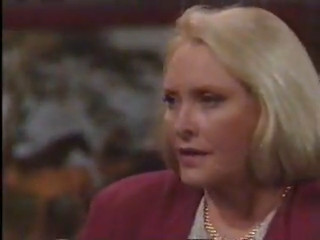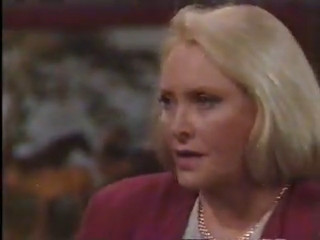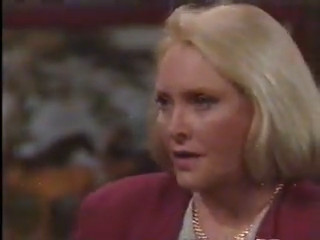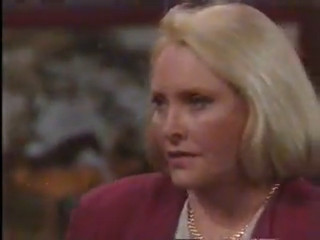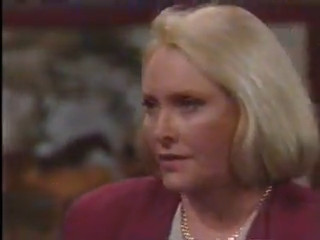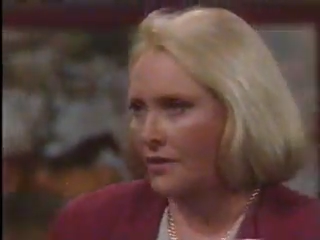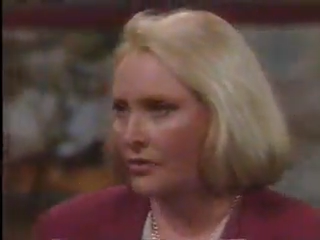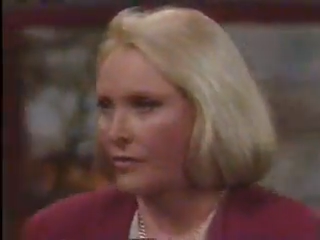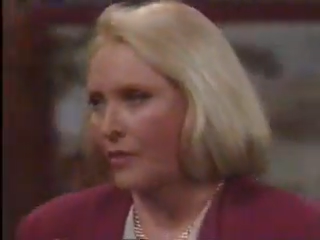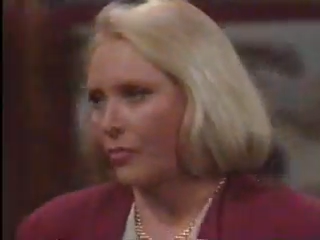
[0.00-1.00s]
Yes,
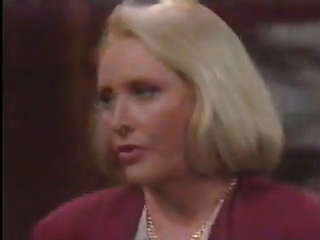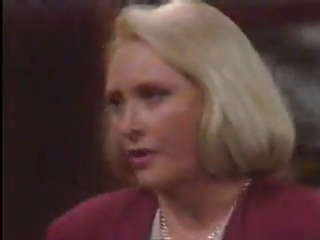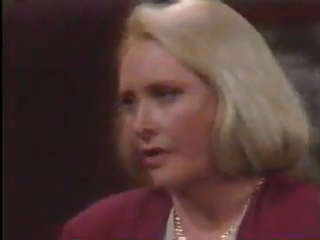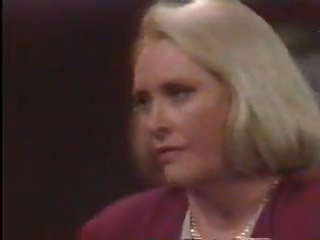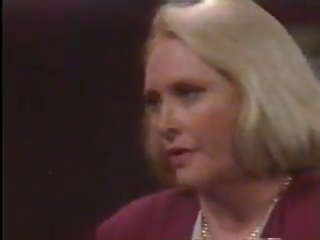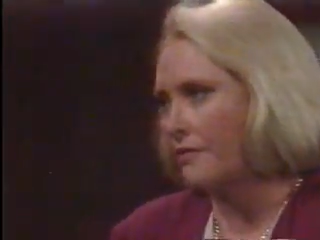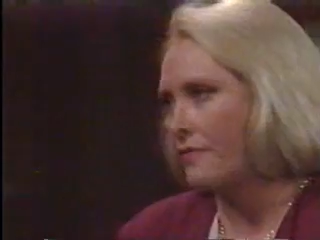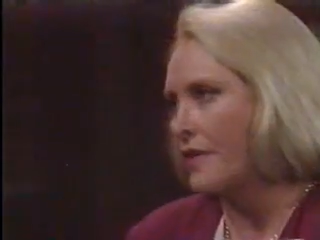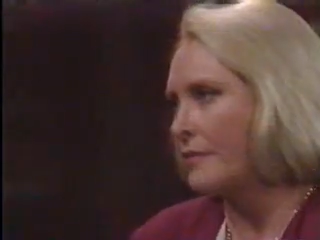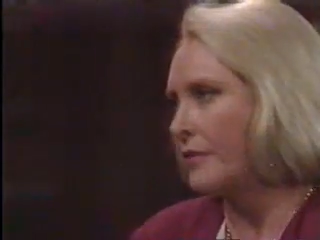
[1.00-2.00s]
you're a member of our
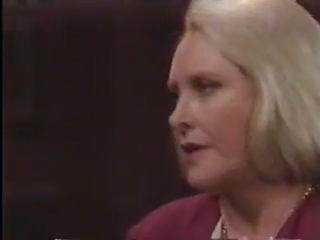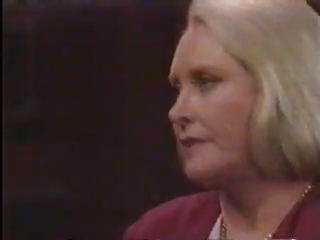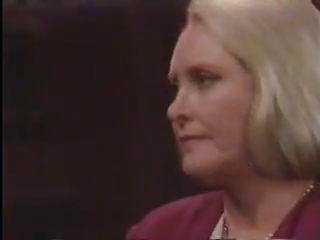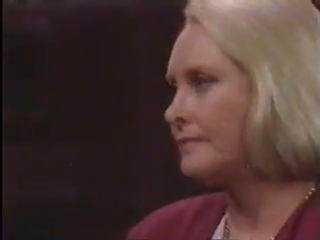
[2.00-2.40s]
family.